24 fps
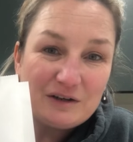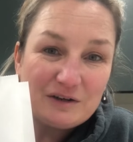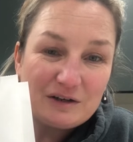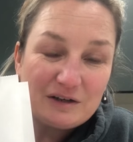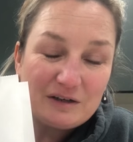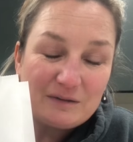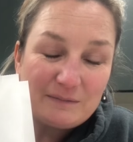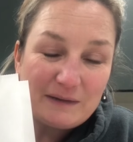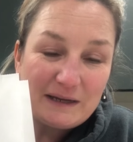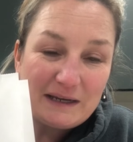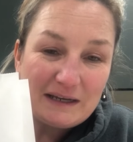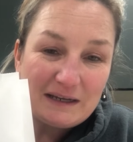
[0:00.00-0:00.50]
going
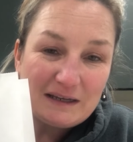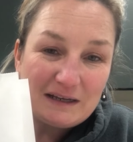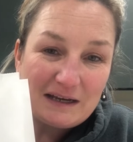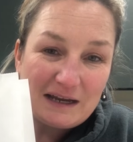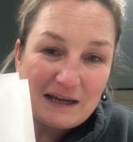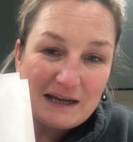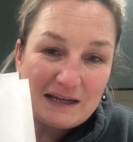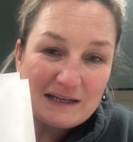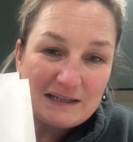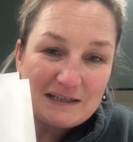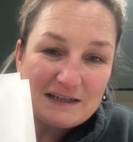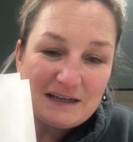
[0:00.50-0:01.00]
to make it
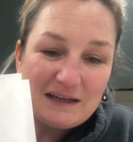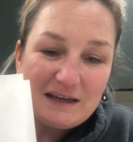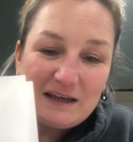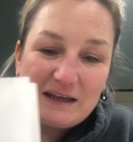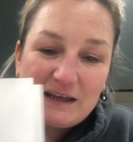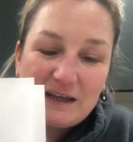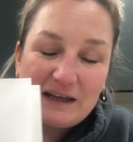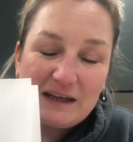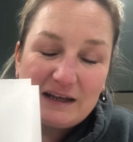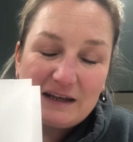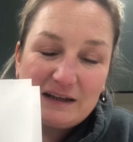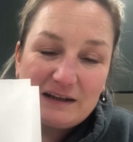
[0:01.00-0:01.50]
at.
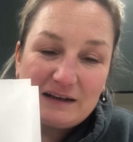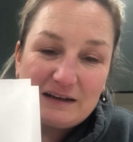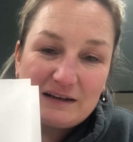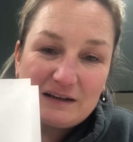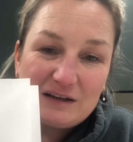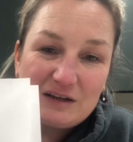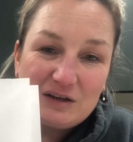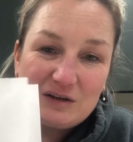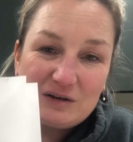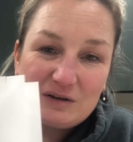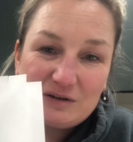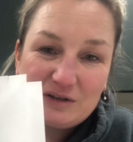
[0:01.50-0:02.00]
And,
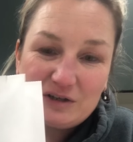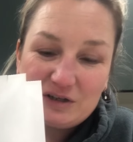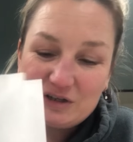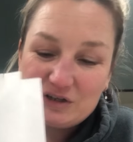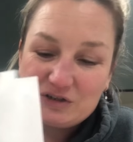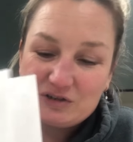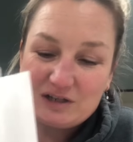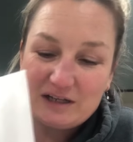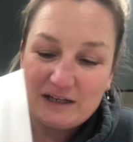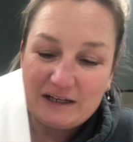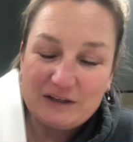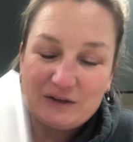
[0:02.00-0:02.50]
you know, you can
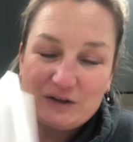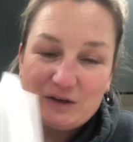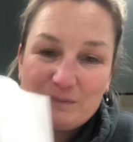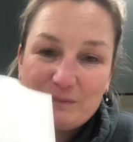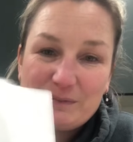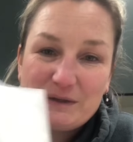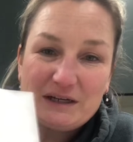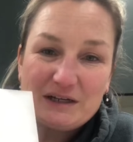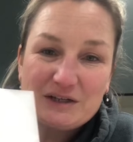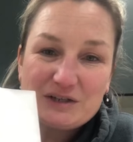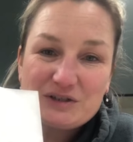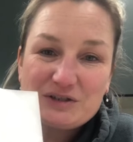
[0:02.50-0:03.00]
draw like a little
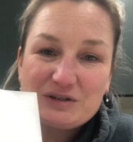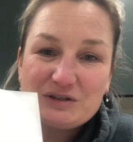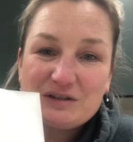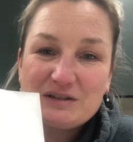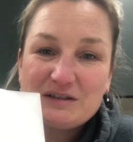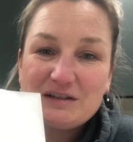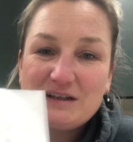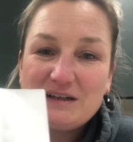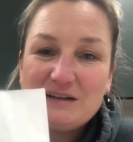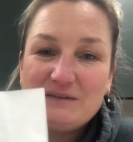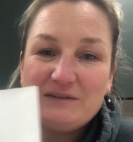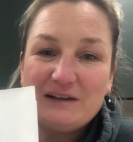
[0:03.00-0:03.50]
picture
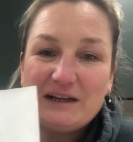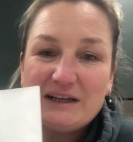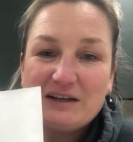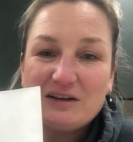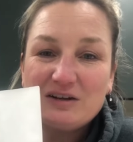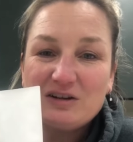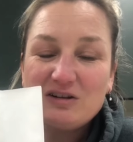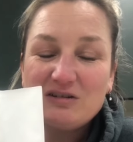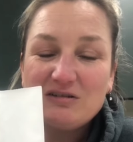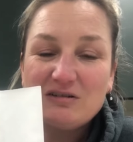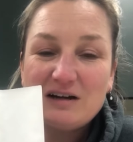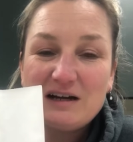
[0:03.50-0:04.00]
of like a
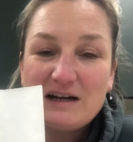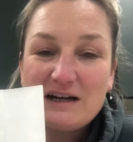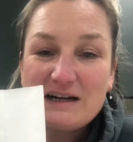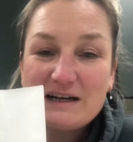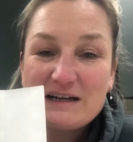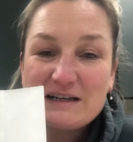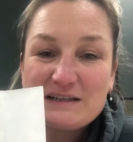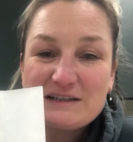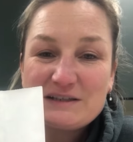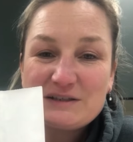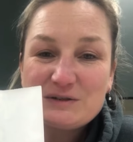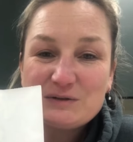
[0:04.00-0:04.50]

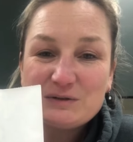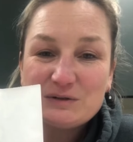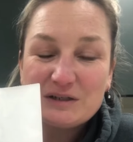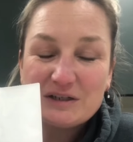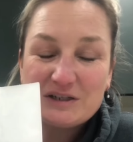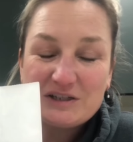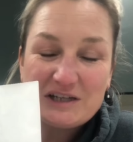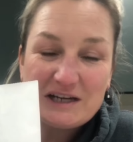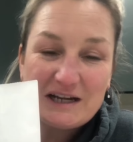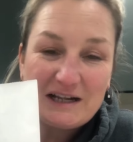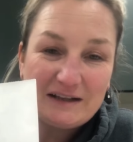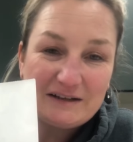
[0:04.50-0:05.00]
cross or a
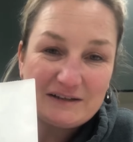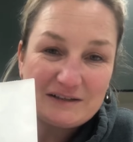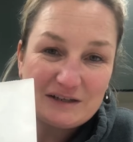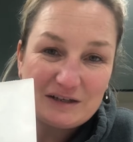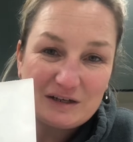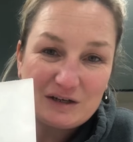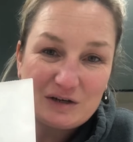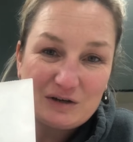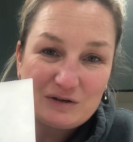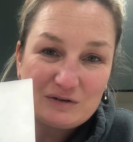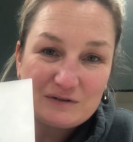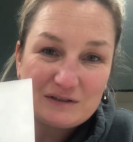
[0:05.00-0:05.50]
chalice and
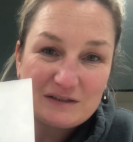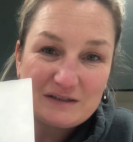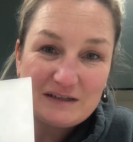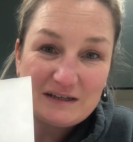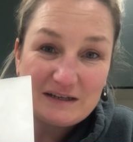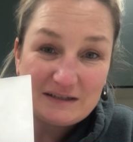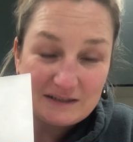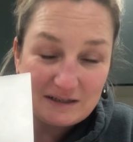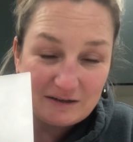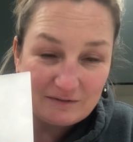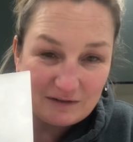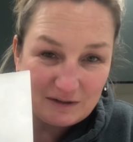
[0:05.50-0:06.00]
host,
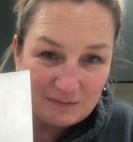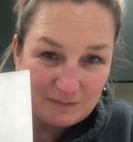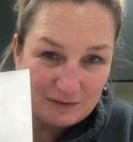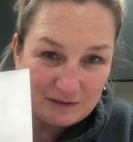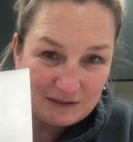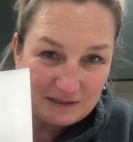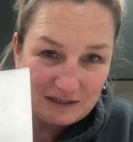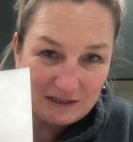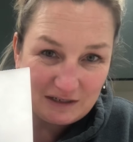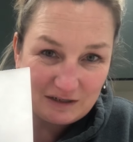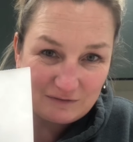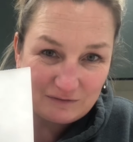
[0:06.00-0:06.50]
things that
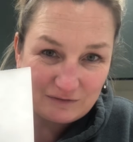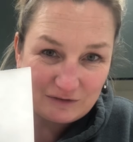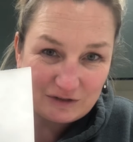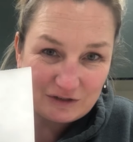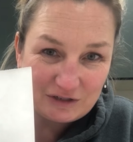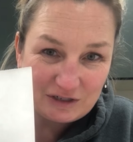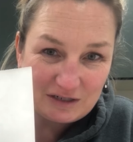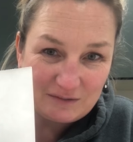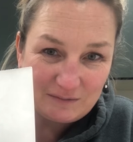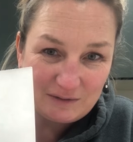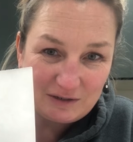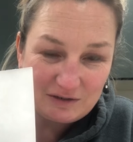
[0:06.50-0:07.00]
represent your
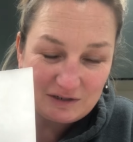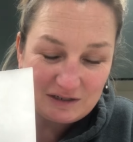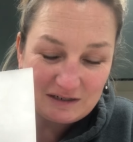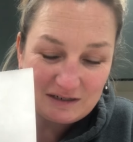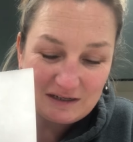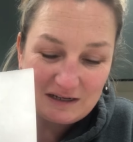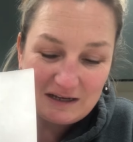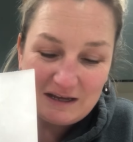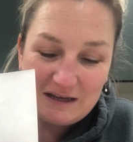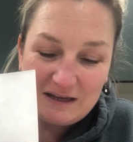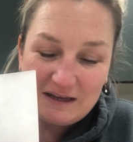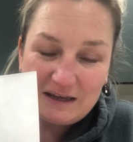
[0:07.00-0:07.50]
First Communion,
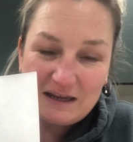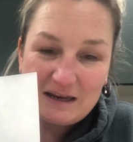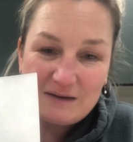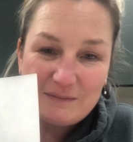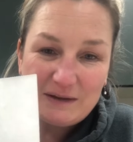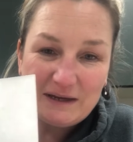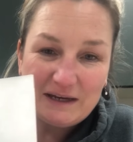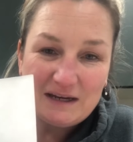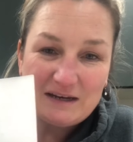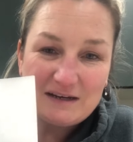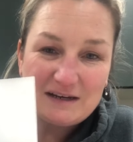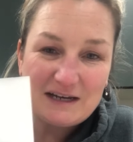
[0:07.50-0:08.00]
and
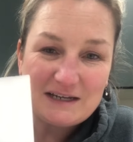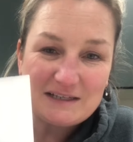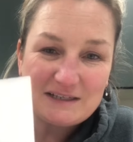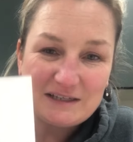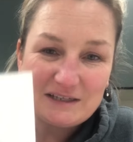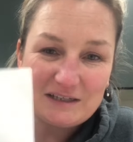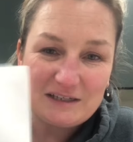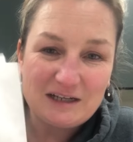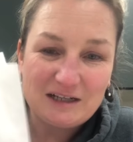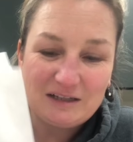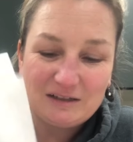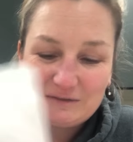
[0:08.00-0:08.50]
make it nice
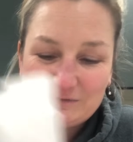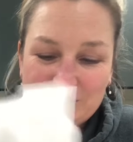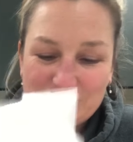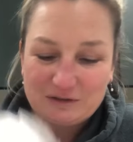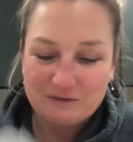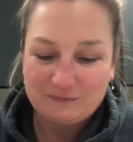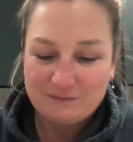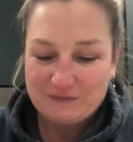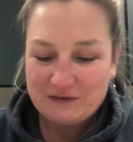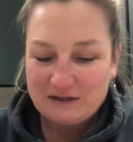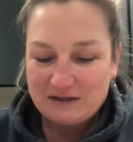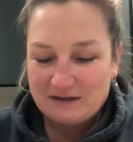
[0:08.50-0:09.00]
and colorful.
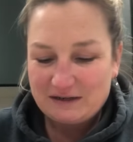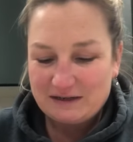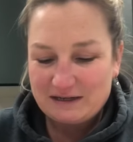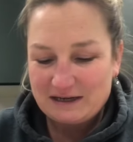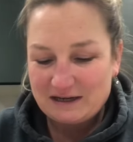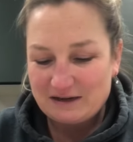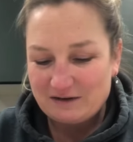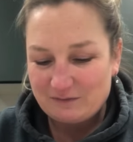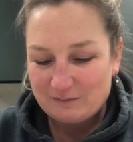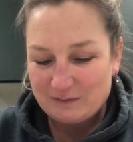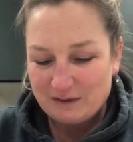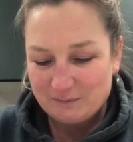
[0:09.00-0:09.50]

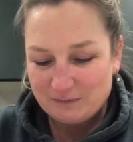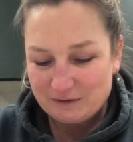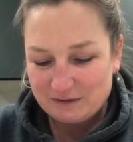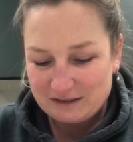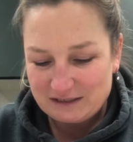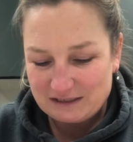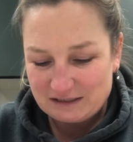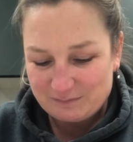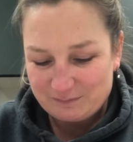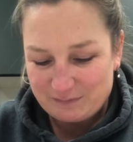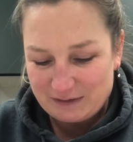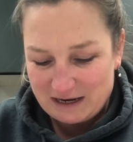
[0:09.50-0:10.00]
Now, remember,
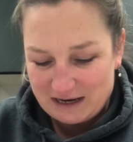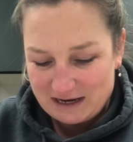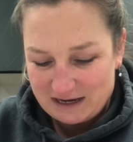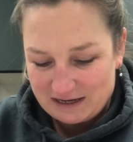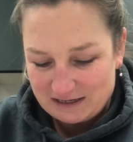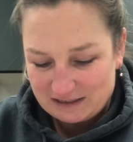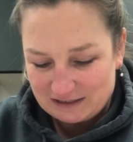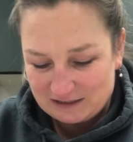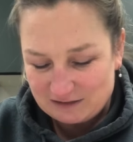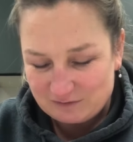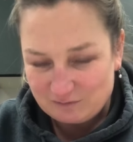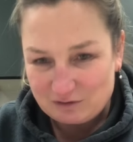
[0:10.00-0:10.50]
these
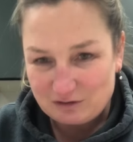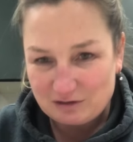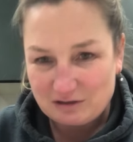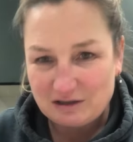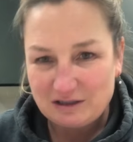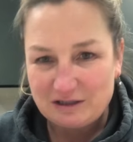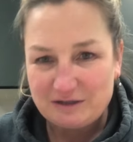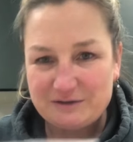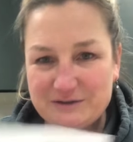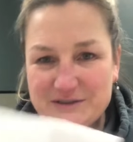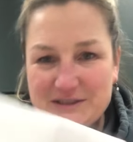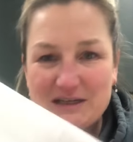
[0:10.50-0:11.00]
bags will
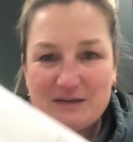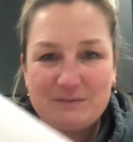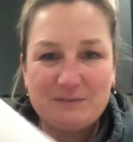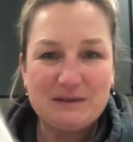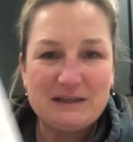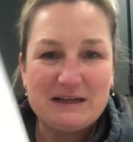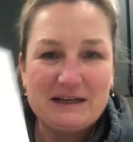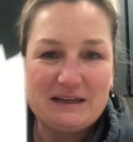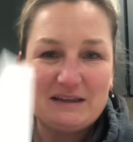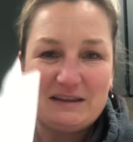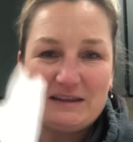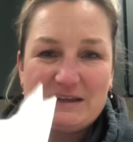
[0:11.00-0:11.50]
close up
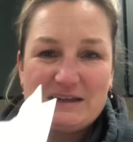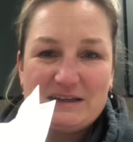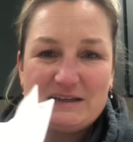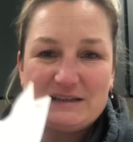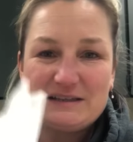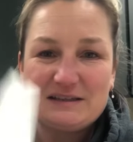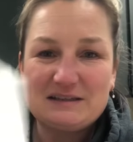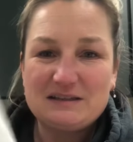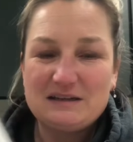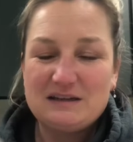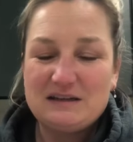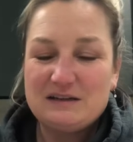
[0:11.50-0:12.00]
like
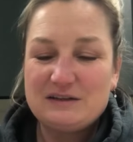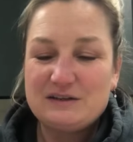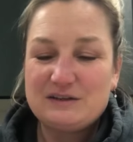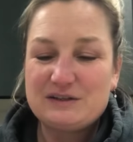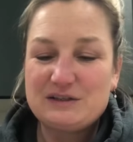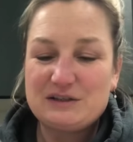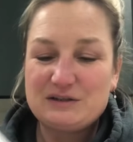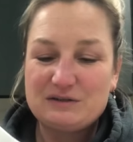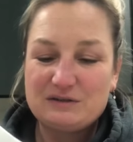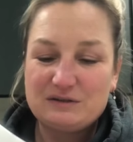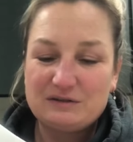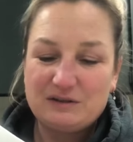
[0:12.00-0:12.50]
this.
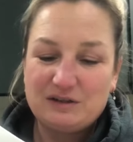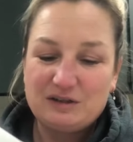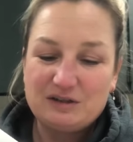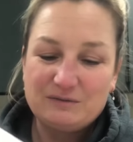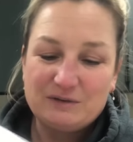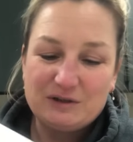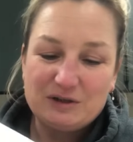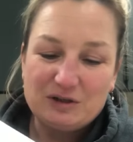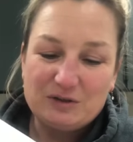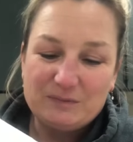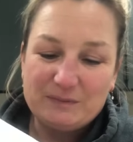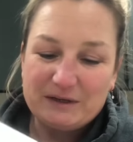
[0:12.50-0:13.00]
So you don't
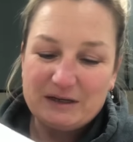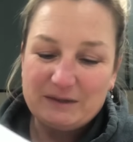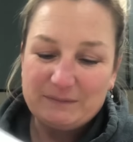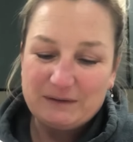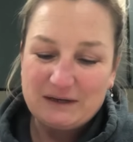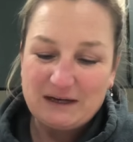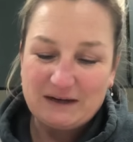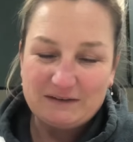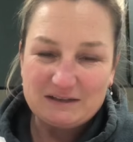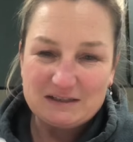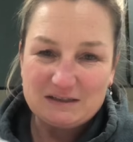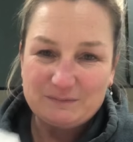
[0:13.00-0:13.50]
want to open up
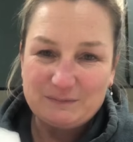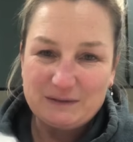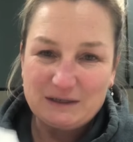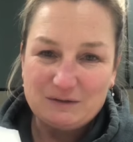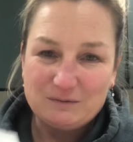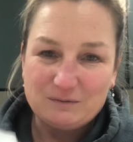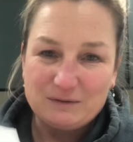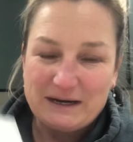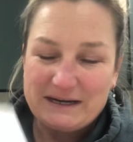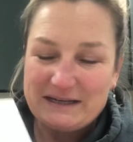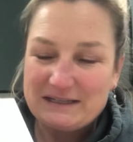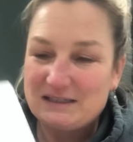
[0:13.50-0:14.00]
and have this big
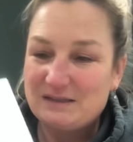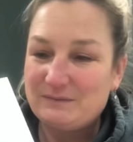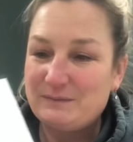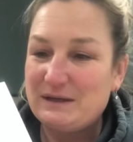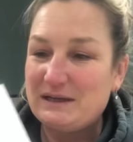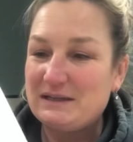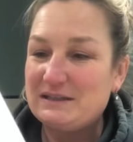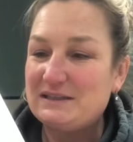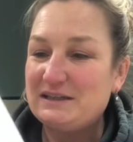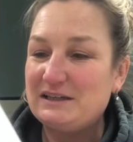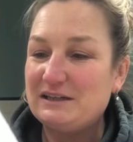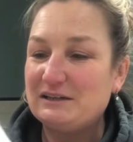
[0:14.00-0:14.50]
white
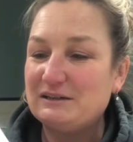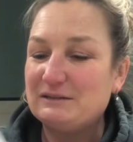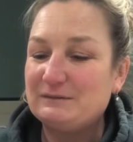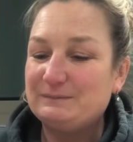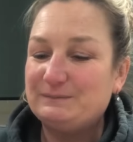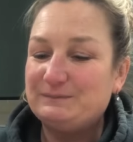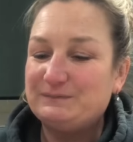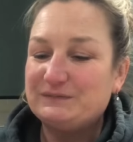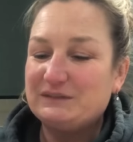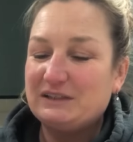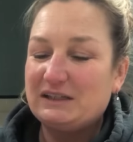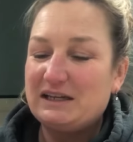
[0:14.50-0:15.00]
space here,
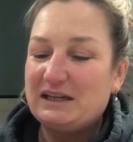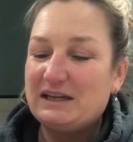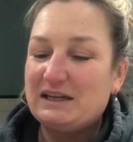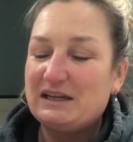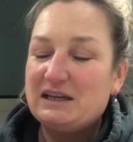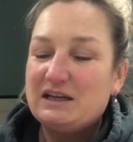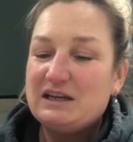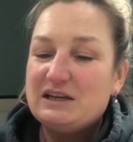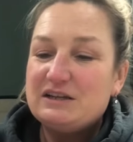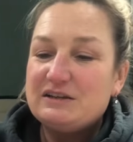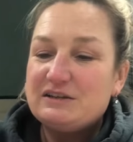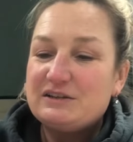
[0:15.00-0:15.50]
okay?
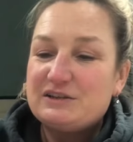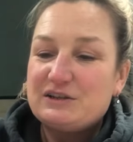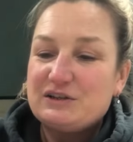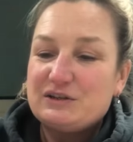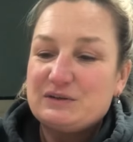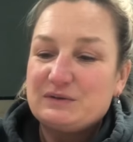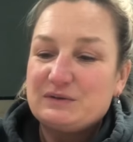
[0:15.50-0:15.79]
So